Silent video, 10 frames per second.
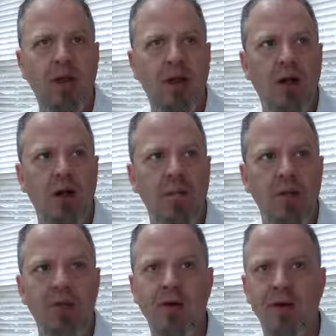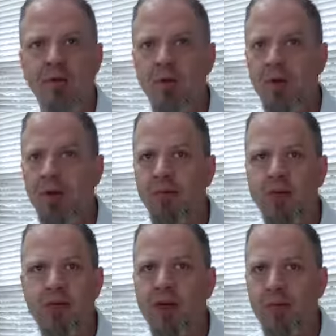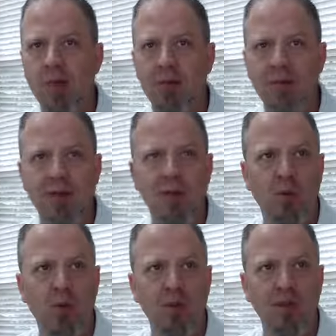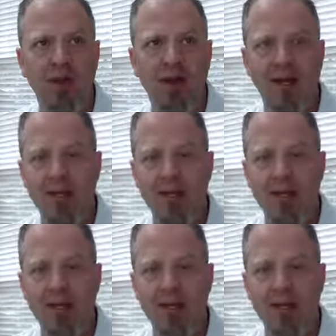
If I'm, visiting my favorite website,